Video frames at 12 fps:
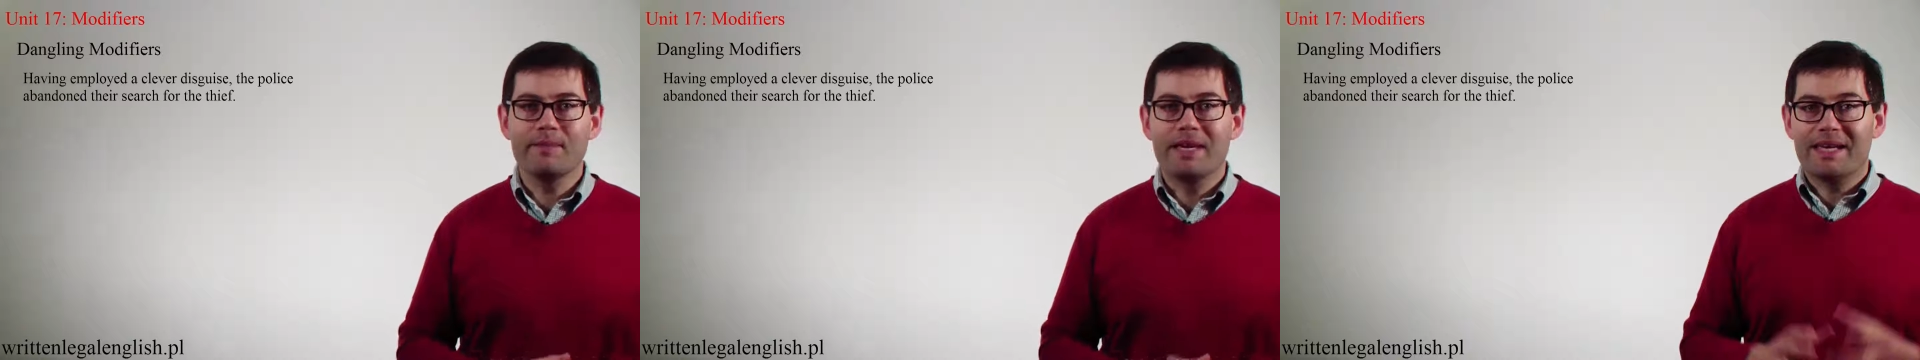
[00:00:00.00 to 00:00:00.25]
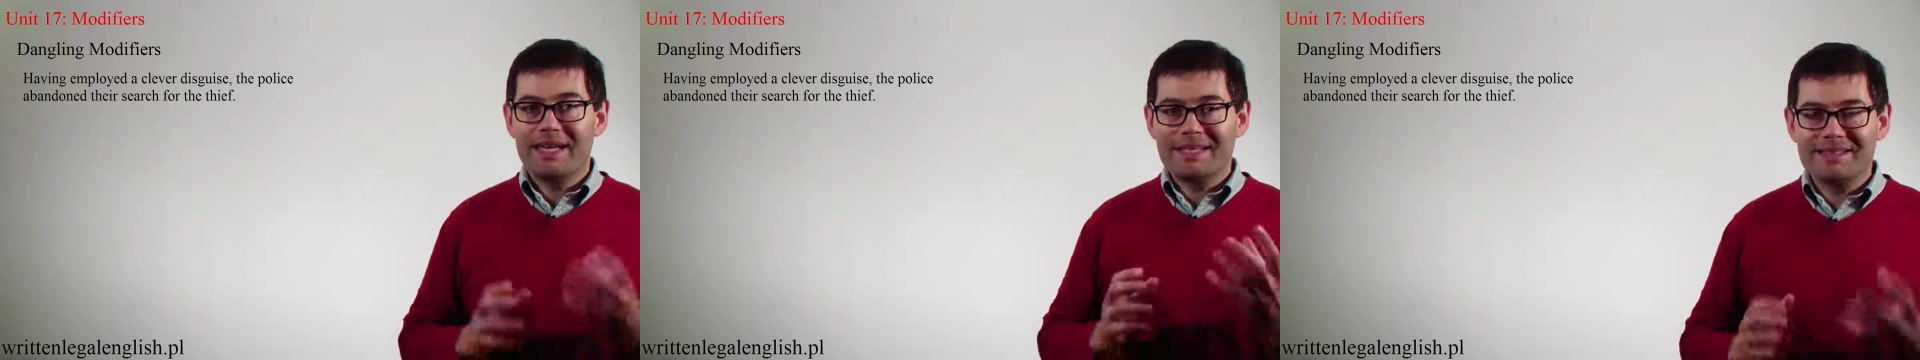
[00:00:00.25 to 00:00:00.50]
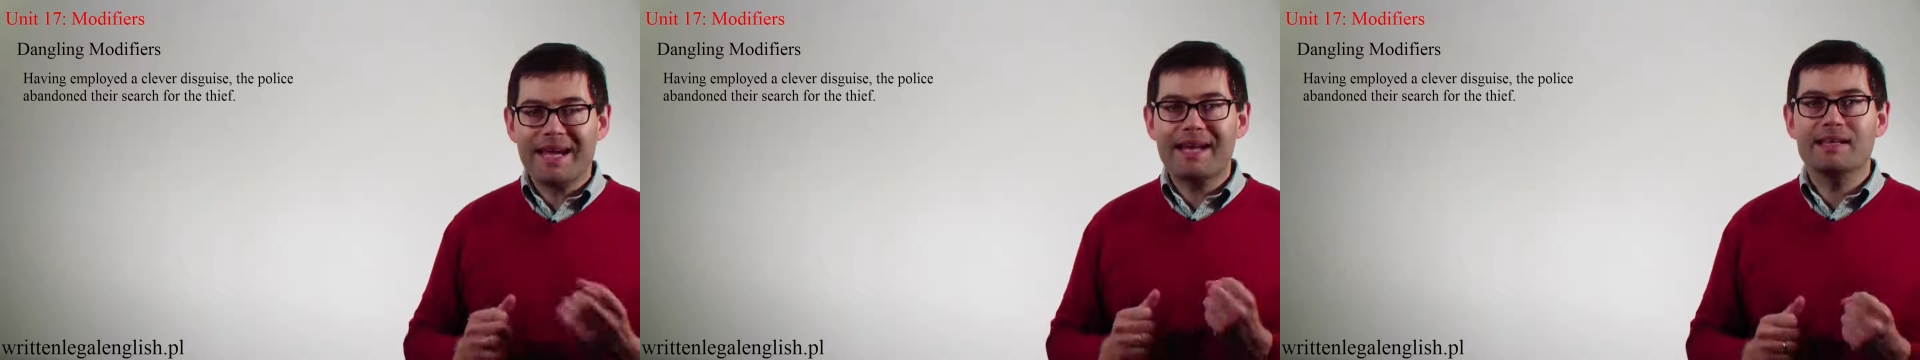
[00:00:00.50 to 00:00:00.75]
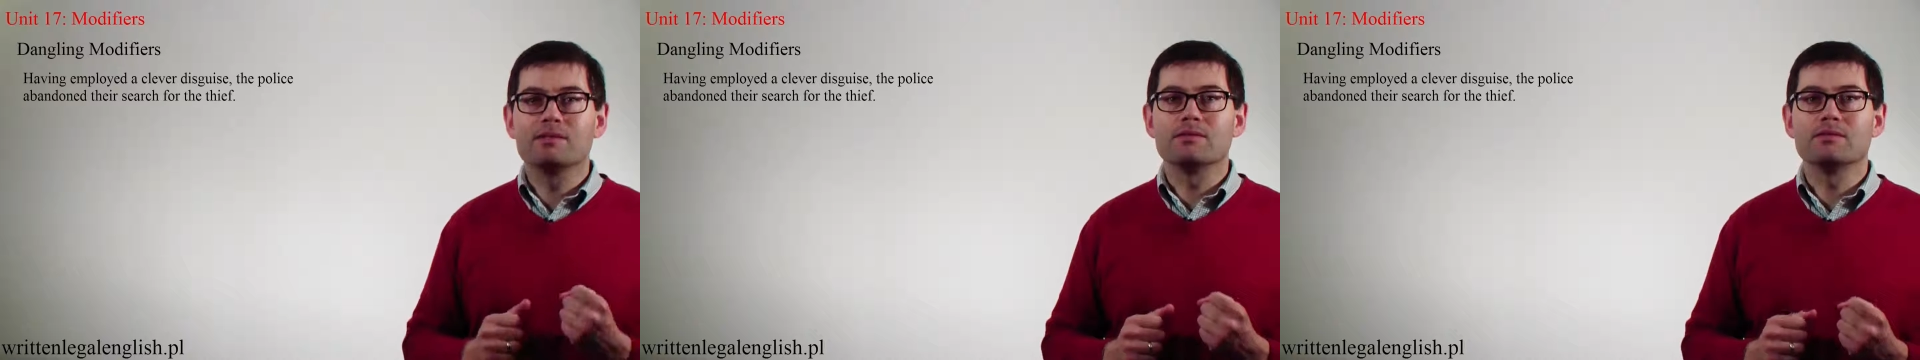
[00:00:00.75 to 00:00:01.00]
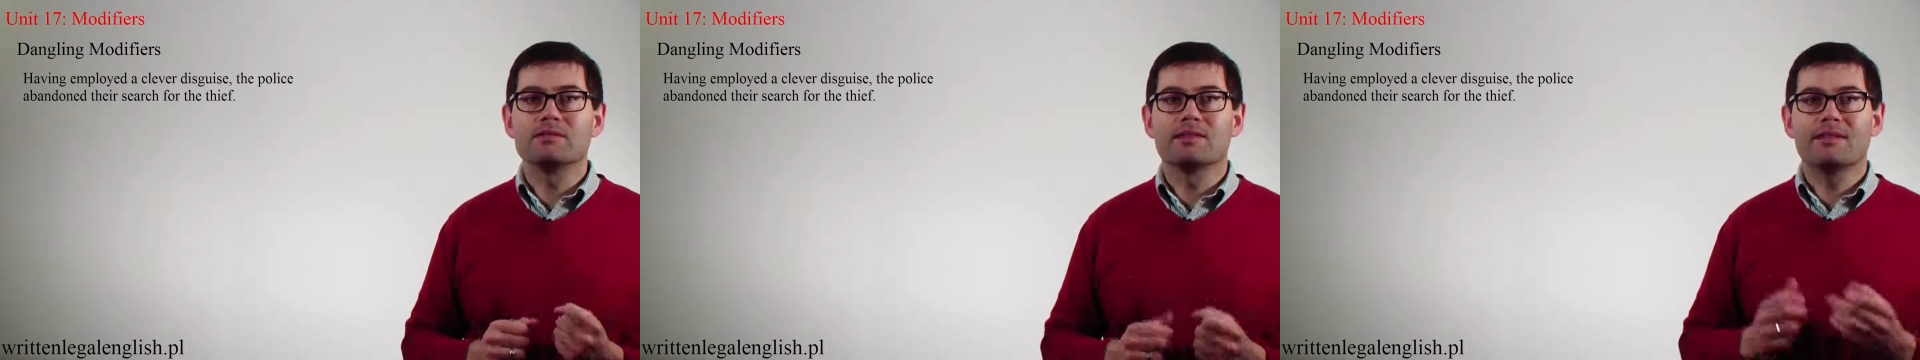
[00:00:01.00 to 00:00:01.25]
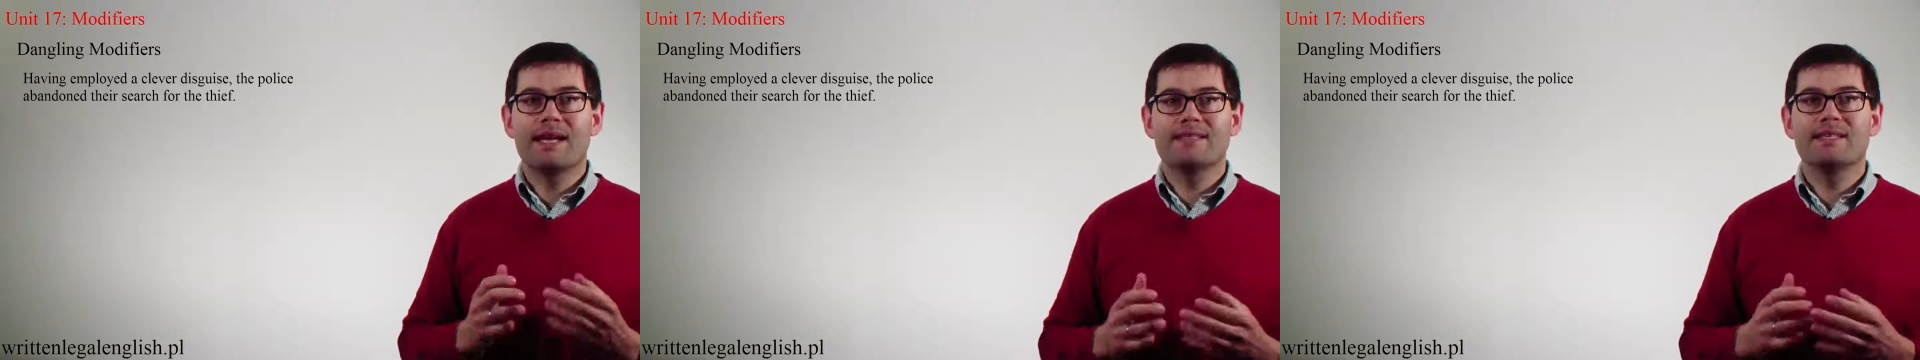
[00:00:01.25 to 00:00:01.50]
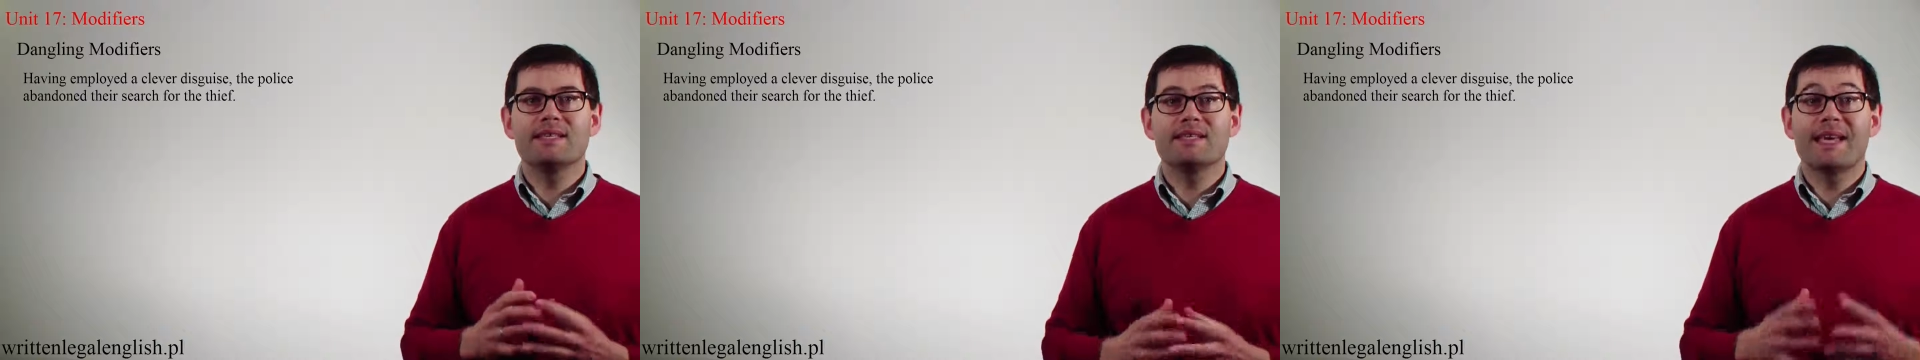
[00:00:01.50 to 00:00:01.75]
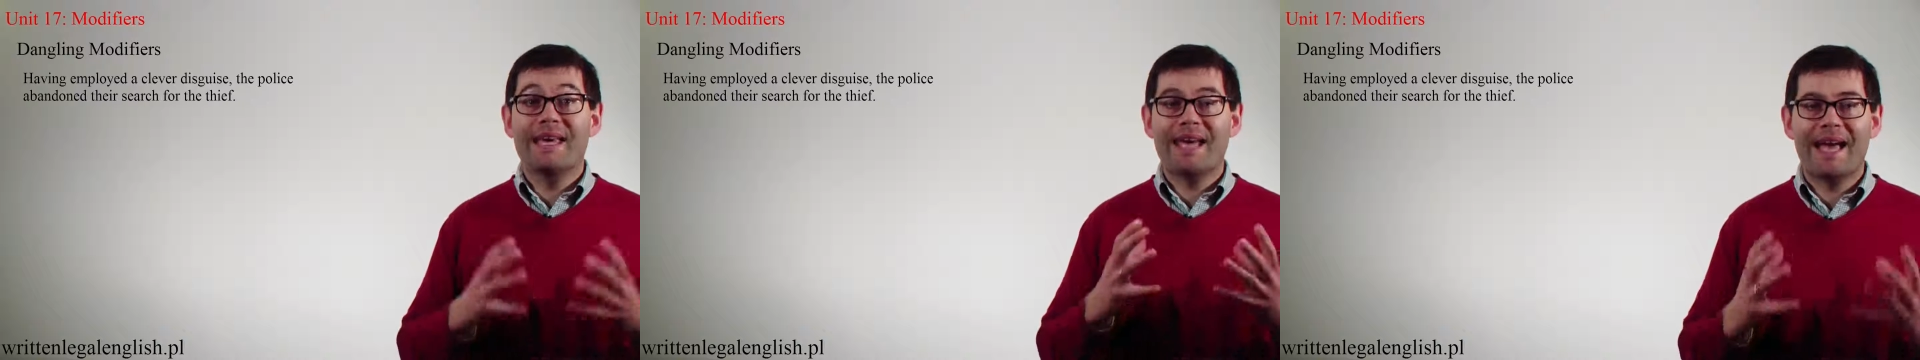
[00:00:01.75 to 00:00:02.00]
It dangles, that is,
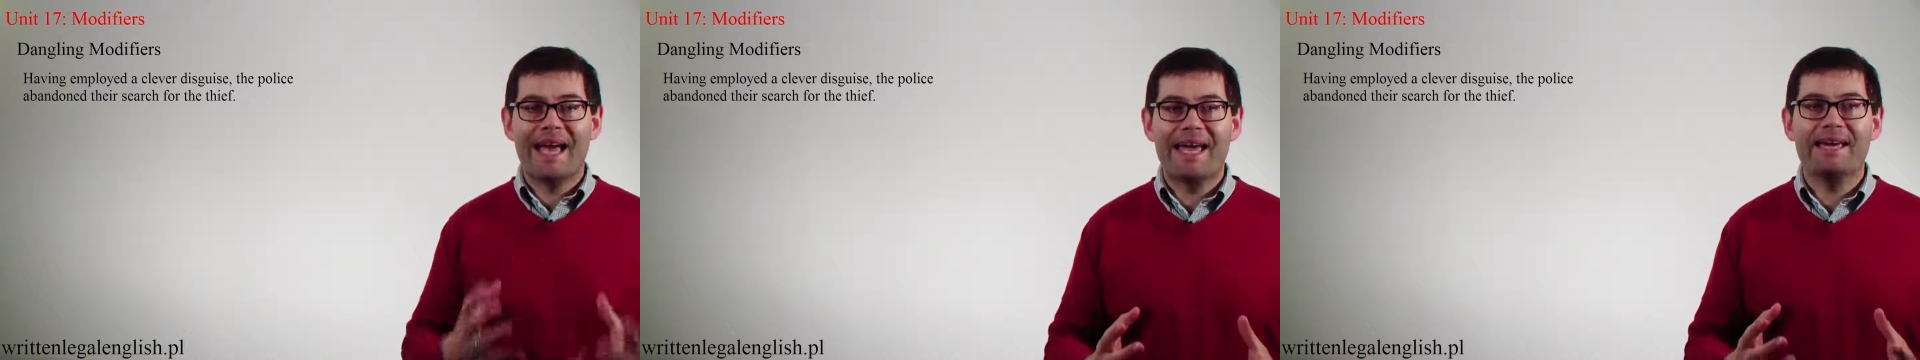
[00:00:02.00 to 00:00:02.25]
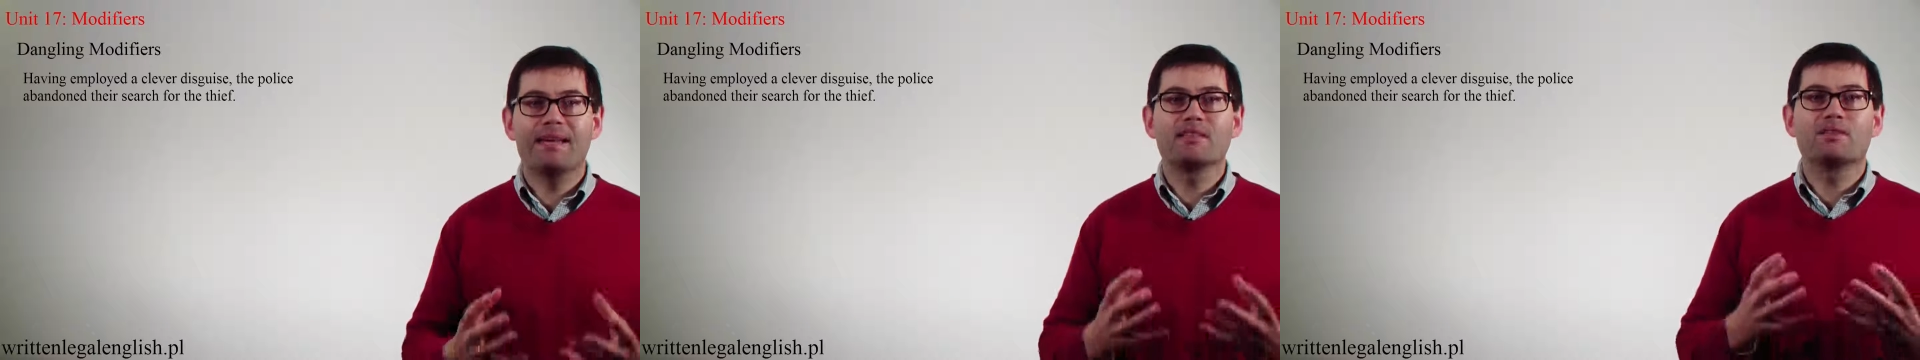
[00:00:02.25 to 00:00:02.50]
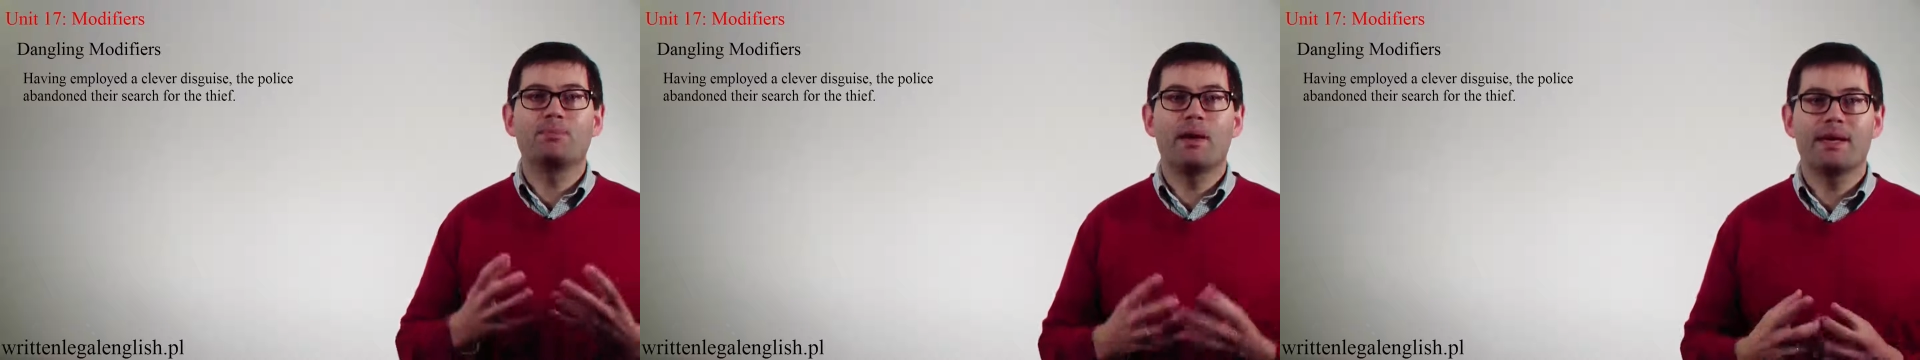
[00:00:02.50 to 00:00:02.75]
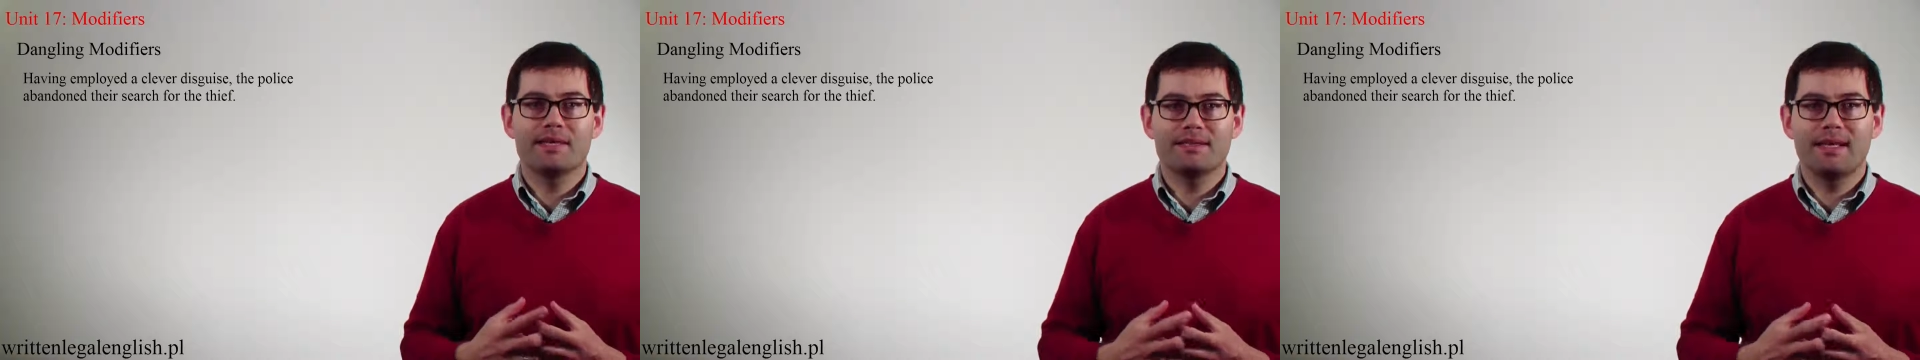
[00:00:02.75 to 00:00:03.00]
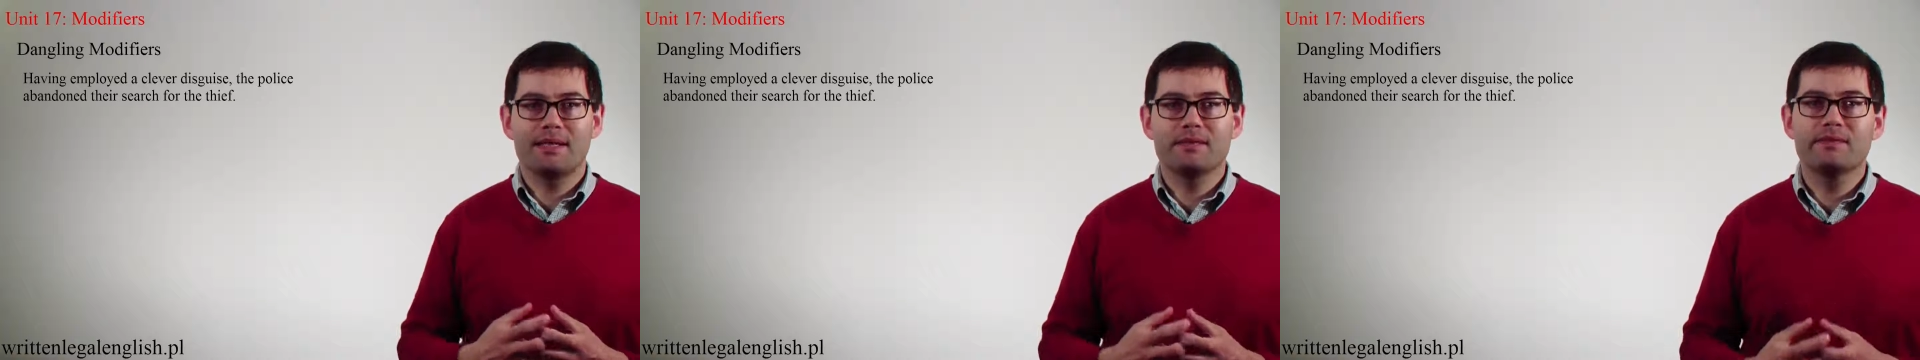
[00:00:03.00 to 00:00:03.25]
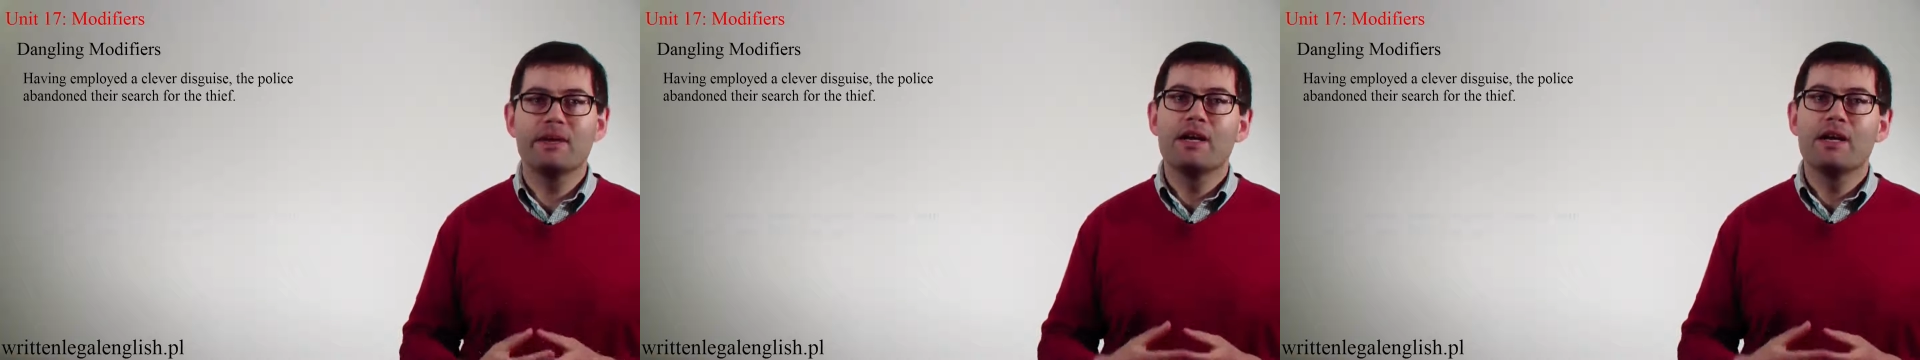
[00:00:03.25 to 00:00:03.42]
it hangs by itself